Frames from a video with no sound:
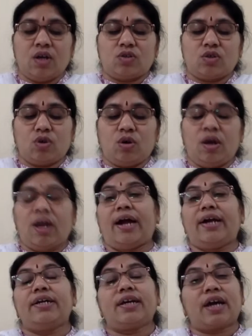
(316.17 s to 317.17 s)
So,
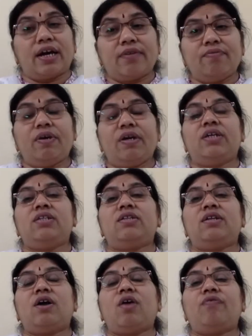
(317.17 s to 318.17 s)
and conveying
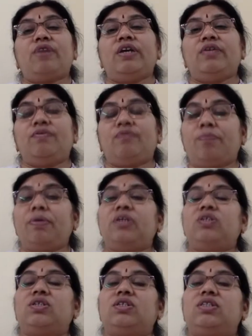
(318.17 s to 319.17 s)
of
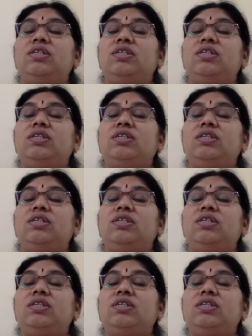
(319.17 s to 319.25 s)
information,